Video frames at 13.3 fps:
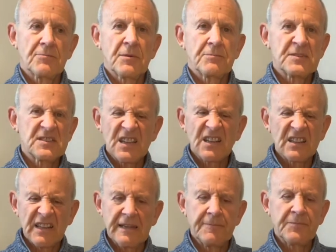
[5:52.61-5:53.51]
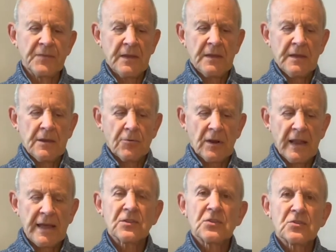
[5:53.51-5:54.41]
but particularly in
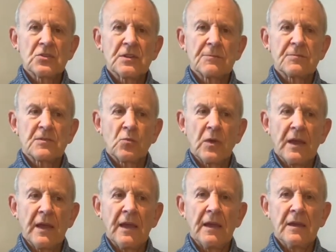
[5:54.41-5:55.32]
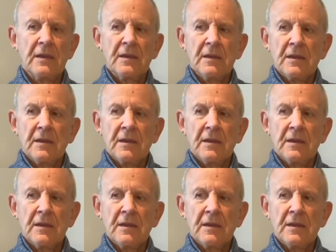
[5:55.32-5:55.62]
relationships where